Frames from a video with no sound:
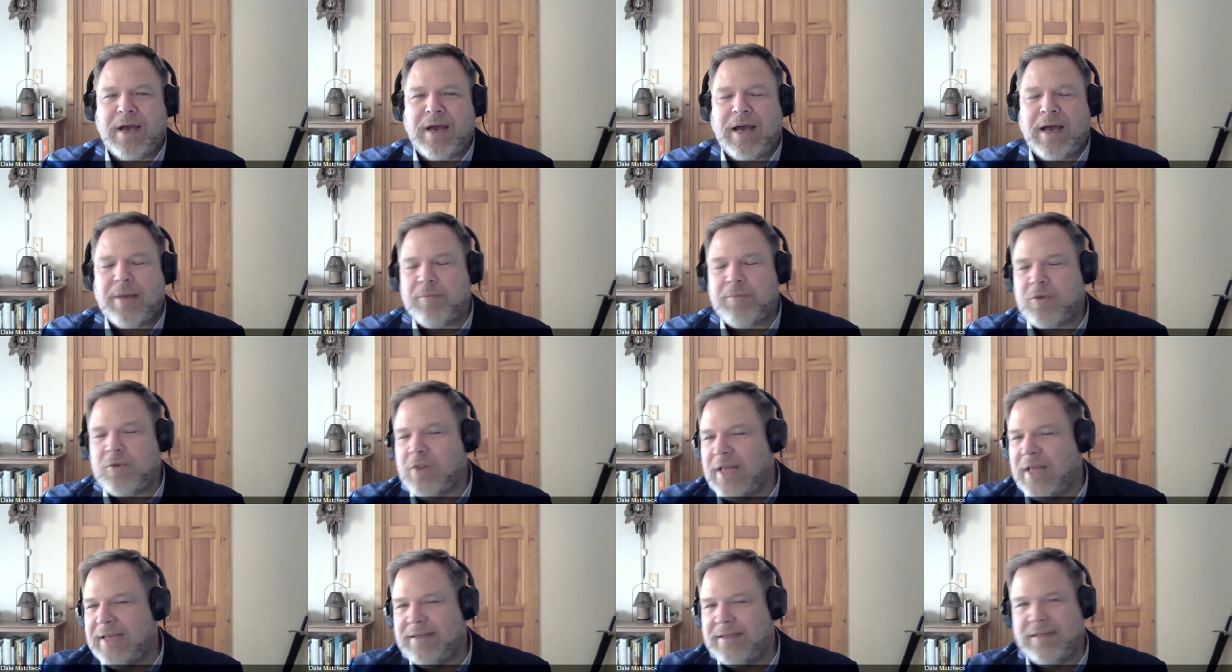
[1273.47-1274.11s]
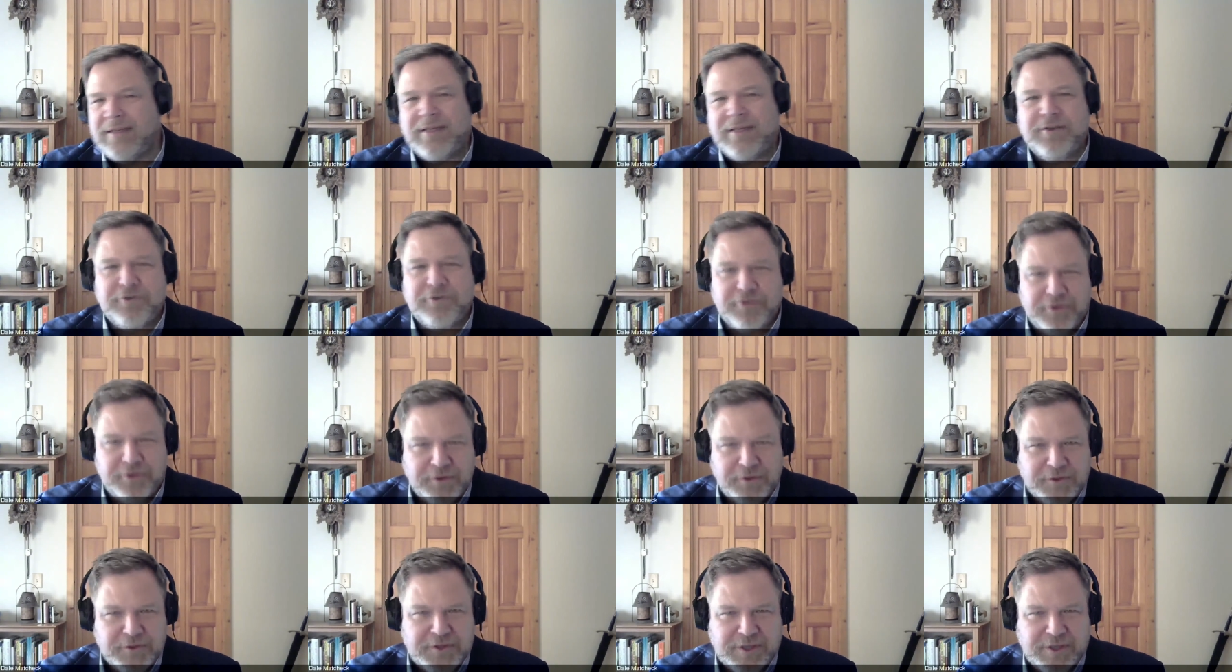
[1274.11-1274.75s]
I'm glad to
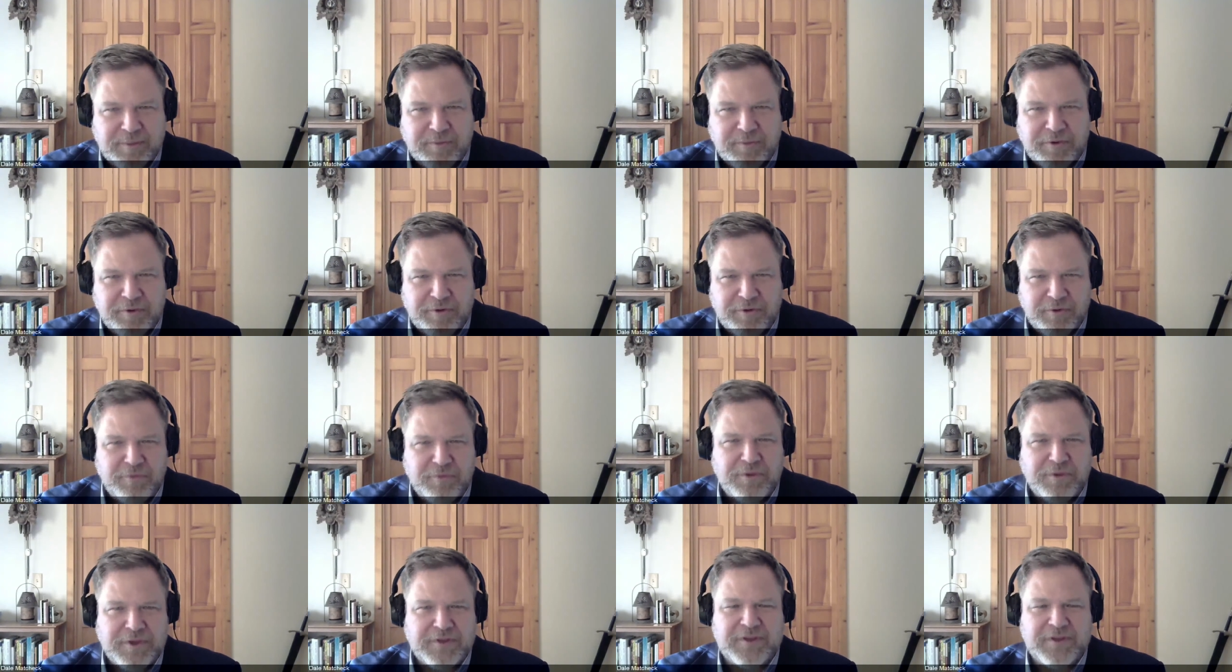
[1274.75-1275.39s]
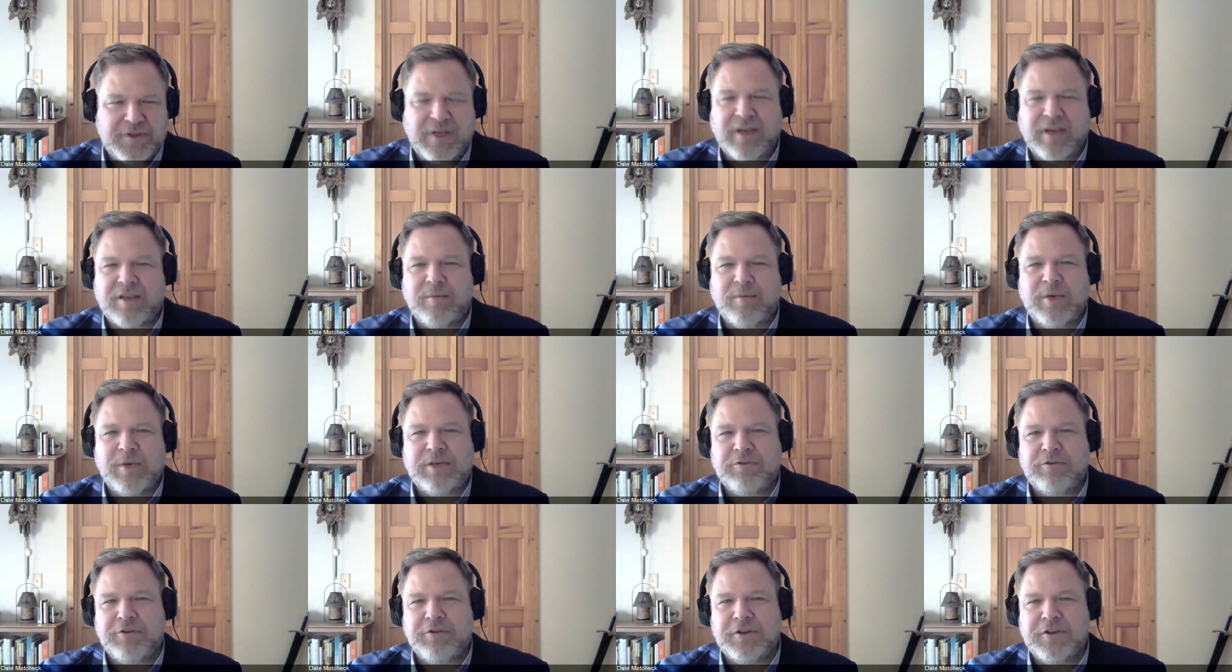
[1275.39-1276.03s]
introduce him through this
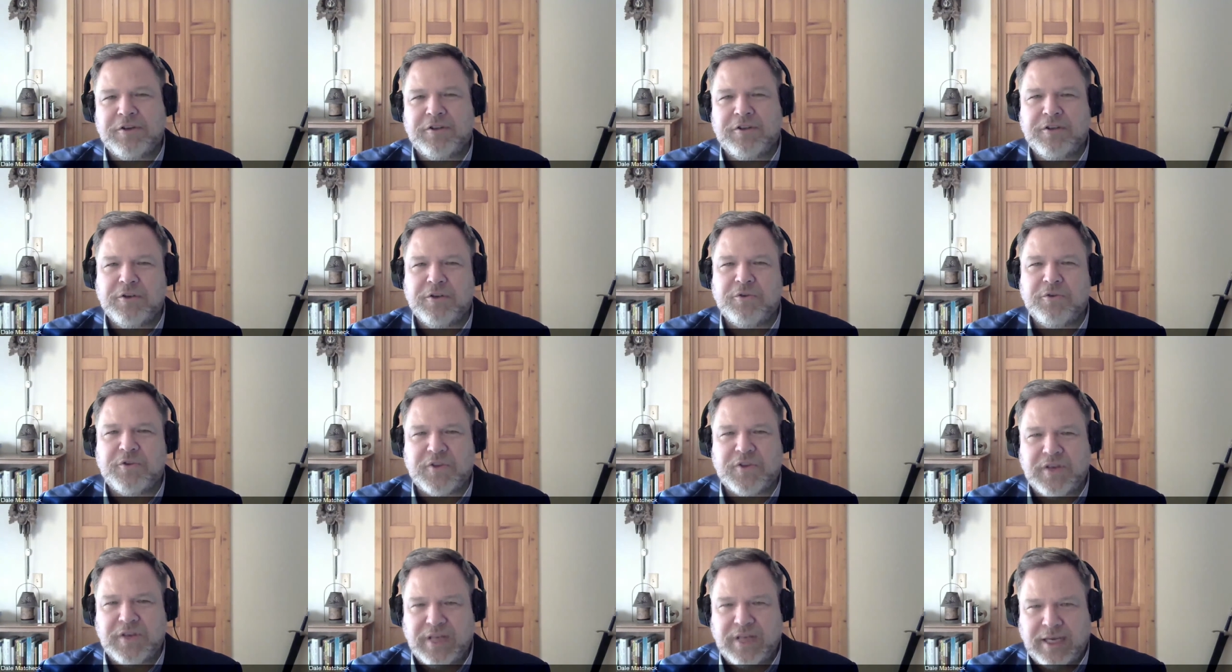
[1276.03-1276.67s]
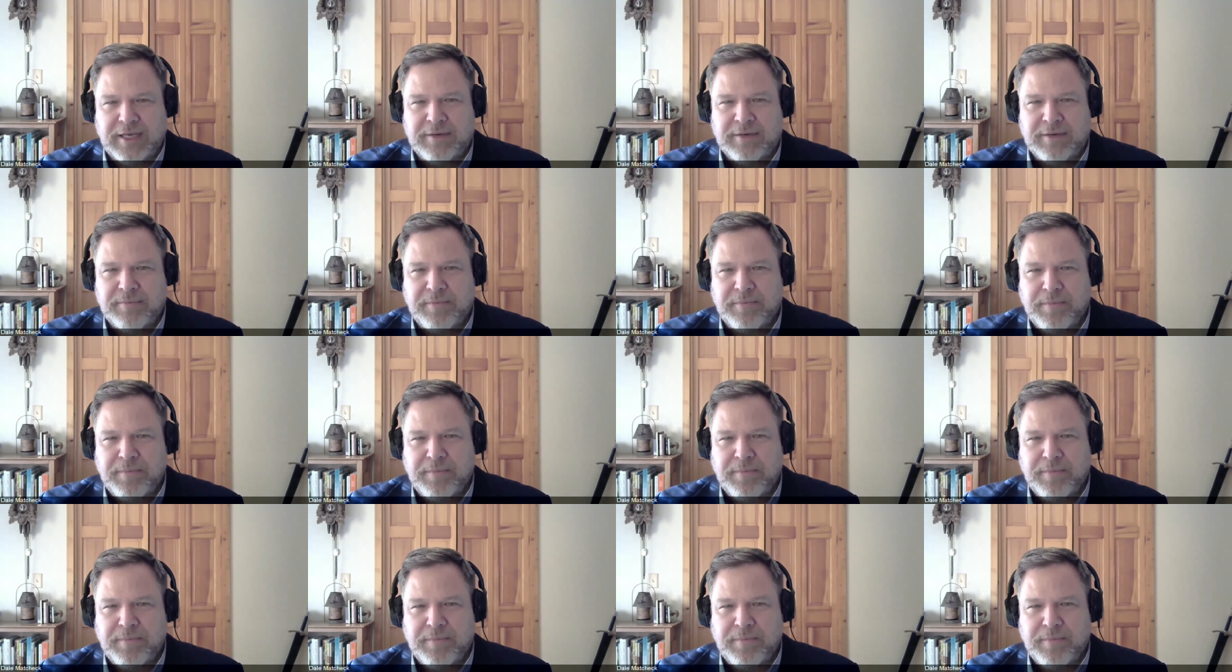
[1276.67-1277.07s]
documentary to you tonight.